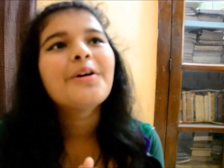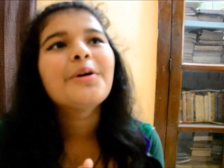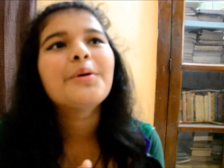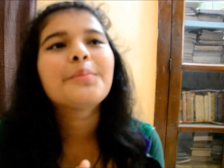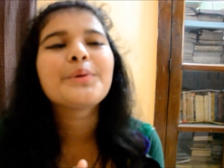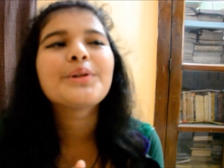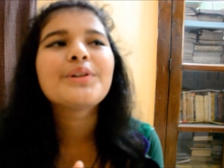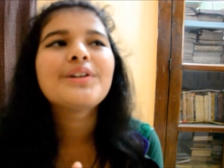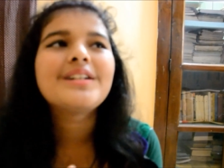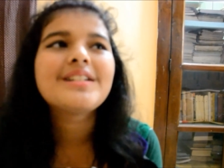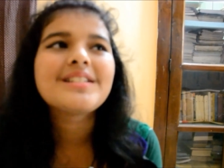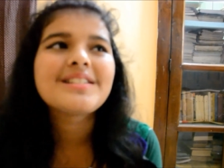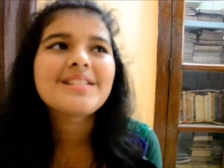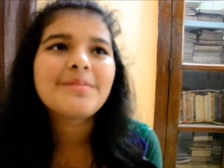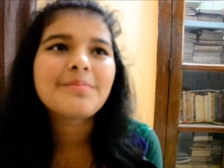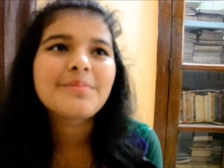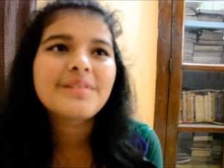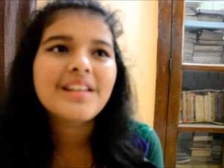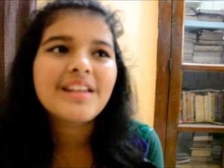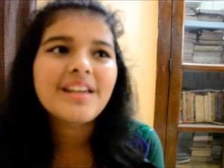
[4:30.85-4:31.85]
Hope you learned
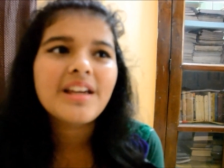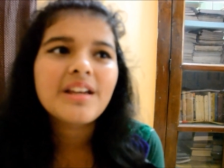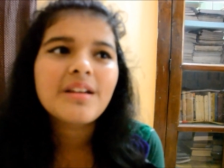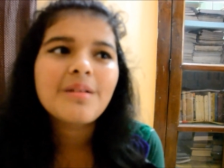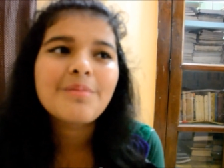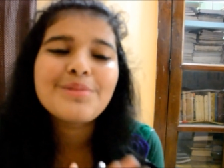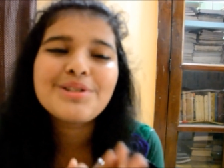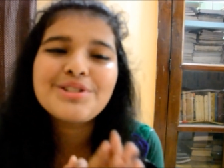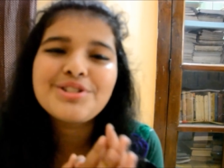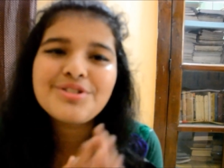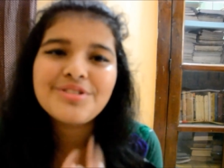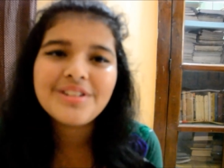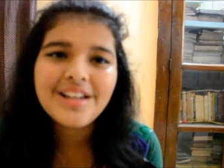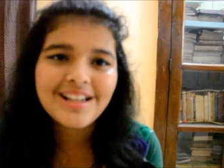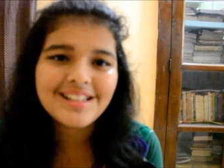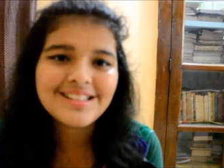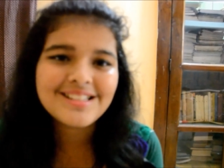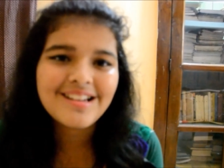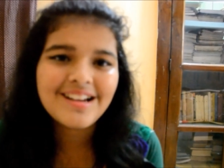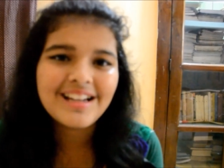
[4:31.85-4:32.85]
something. Meet you
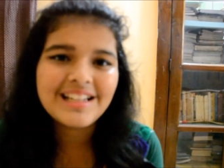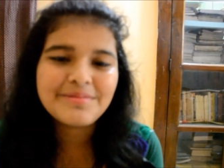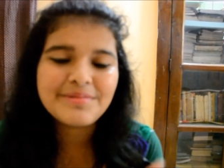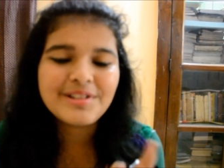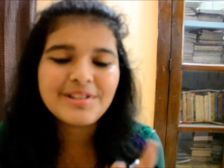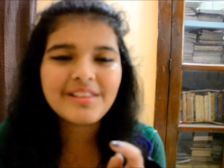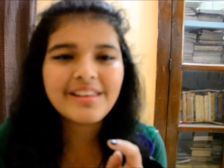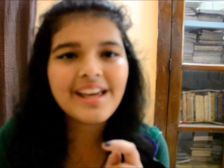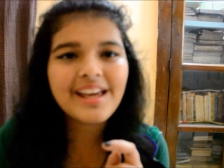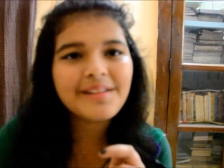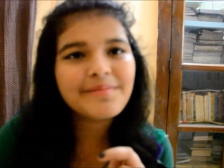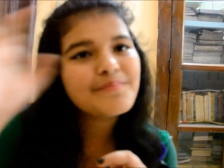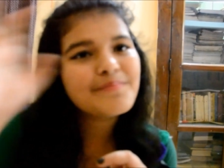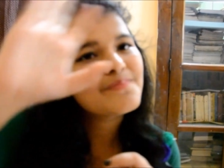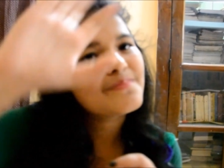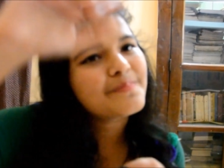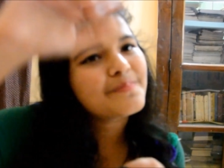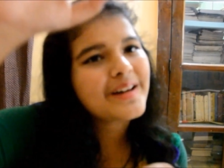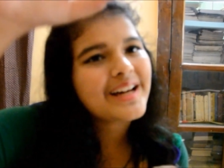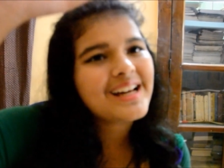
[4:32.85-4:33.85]
next time. Till then,
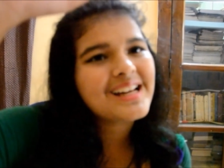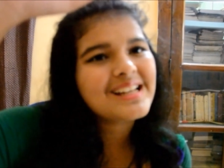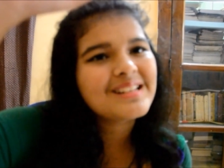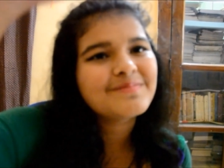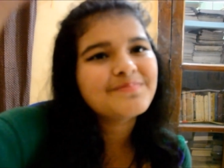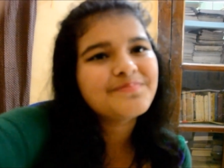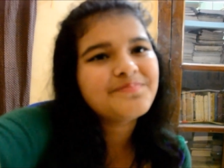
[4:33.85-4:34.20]
bye.